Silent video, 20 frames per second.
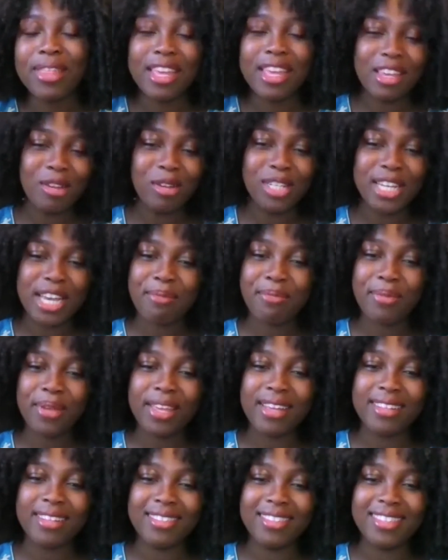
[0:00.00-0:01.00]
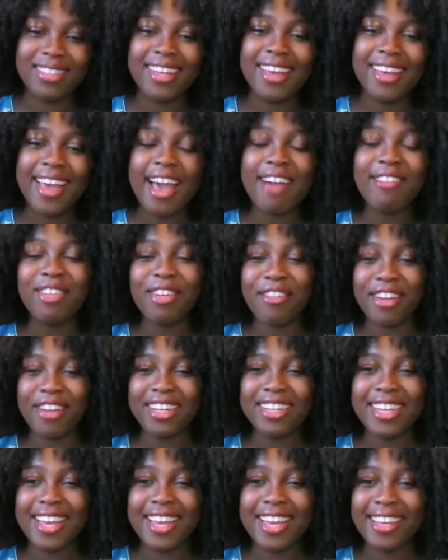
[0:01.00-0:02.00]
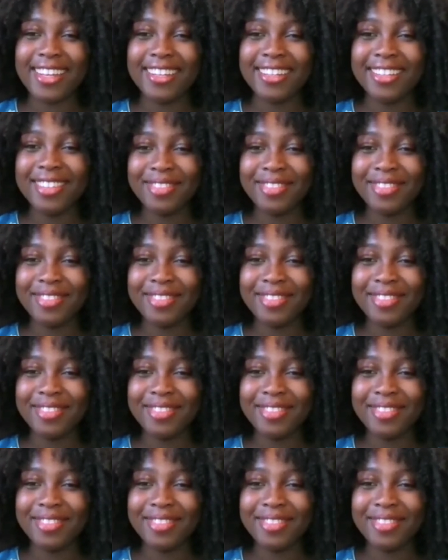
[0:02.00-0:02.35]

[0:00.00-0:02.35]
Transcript: Thank you, champions. Have a great day.